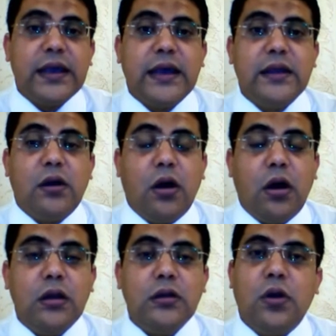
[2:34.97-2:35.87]
and
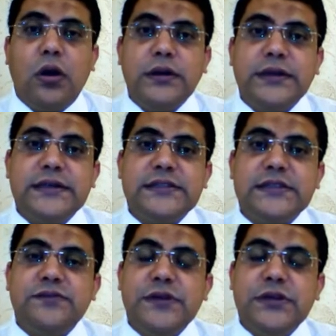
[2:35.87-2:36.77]
all contents
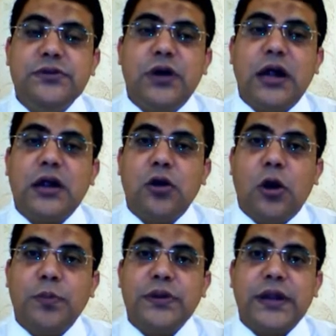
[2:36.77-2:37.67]
and video are
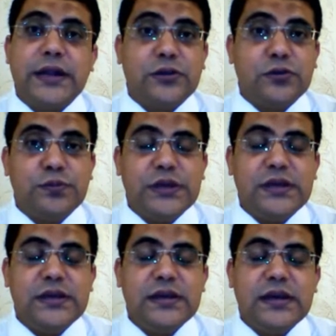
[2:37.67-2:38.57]
copyright to
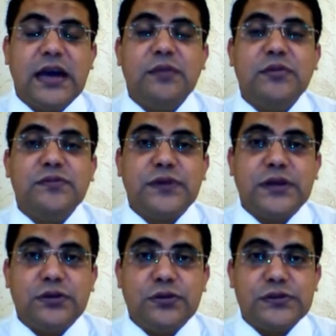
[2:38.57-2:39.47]
me. I mean
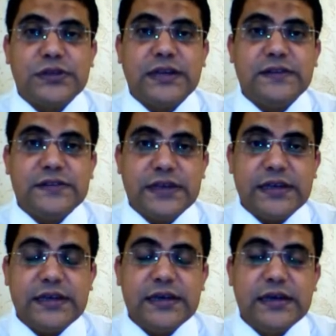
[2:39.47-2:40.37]
Farooq Hussain
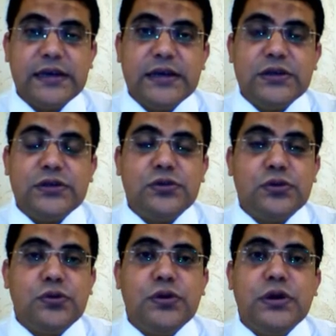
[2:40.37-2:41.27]
Zai.
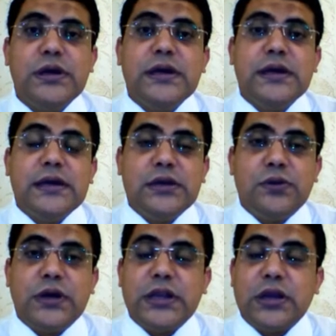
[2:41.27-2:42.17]
So
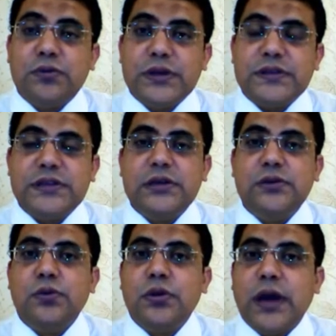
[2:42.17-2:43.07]
you are requested
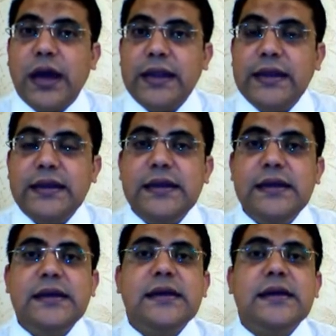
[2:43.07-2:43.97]
to
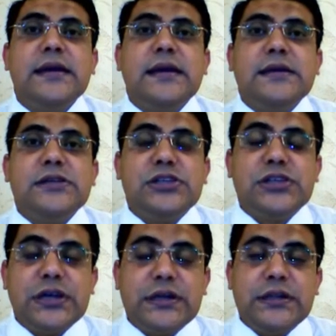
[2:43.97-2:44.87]
kindly
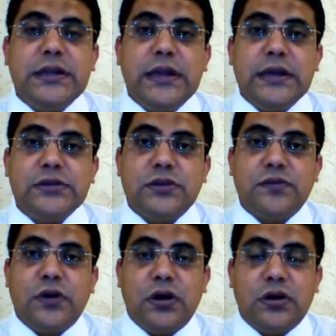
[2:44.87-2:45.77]
share the links of
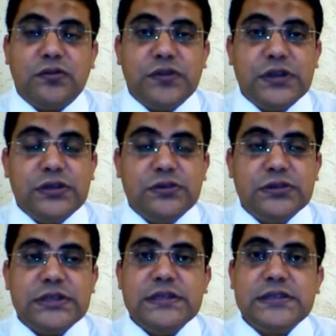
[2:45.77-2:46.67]
all
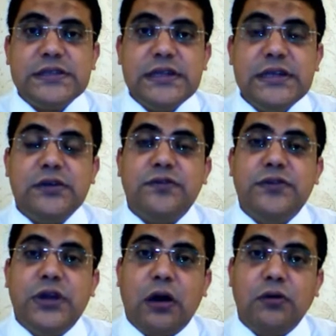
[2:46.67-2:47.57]
videos instead
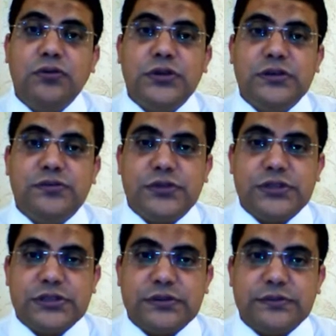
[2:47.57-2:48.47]
of downloaded version.